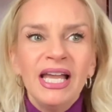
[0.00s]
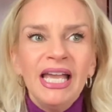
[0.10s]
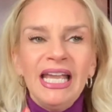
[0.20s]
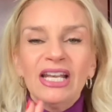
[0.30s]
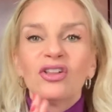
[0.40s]

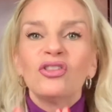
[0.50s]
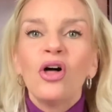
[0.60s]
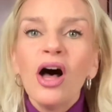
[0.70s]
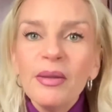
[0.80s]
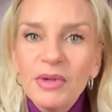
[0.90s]
in
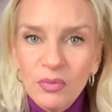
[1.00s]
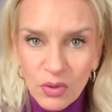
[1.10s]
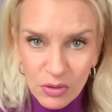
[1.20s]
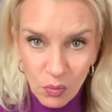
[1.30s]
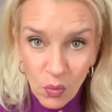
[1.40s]
alignment
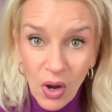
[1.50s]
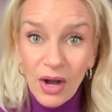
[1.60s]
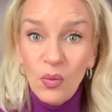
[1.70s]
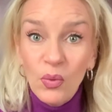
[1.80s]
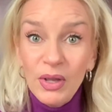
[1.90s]
with
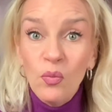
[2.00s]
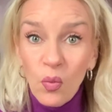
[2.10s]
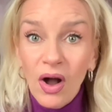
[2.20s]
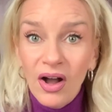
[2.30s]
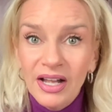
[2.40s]
what we
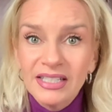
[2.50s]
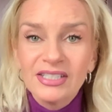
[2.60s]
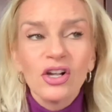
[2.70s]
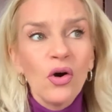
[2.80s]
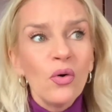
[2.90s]
want.
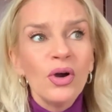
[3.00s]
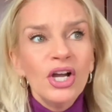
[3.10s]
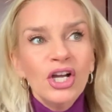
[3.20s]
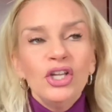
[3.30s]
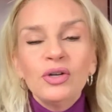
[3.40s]
So you